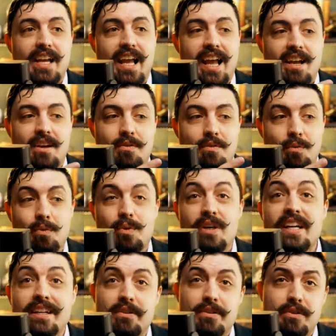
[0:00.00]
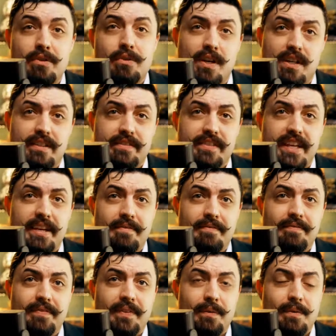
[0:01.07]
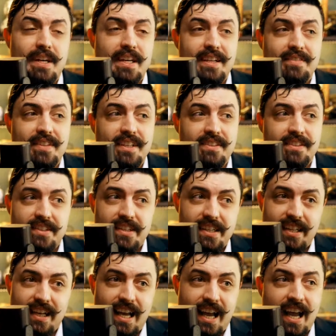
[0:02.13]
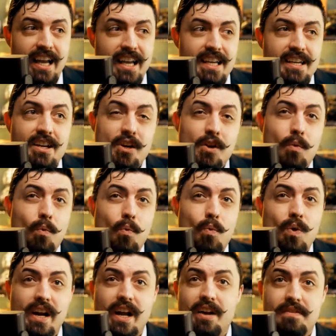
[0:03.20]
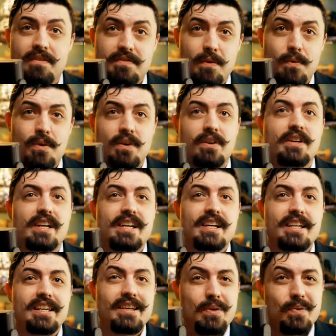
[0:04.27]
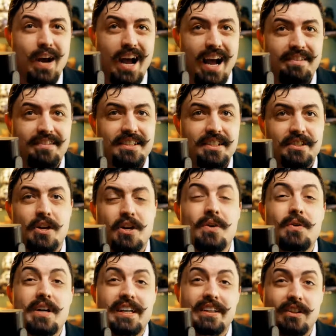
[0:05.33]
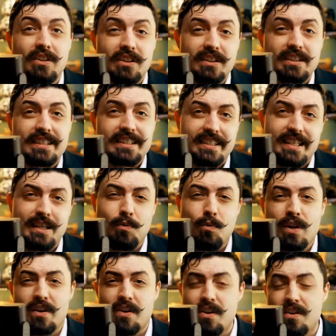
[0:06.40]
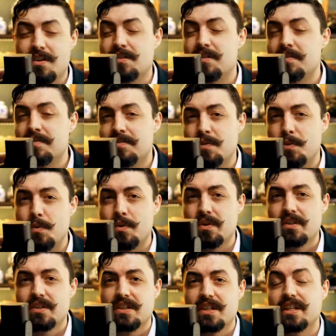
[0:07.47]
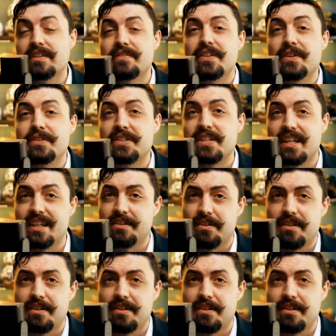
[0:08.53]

and read through it. Right? If there's like, hey, 1 out of 4, you have to go and look to see what all four of those things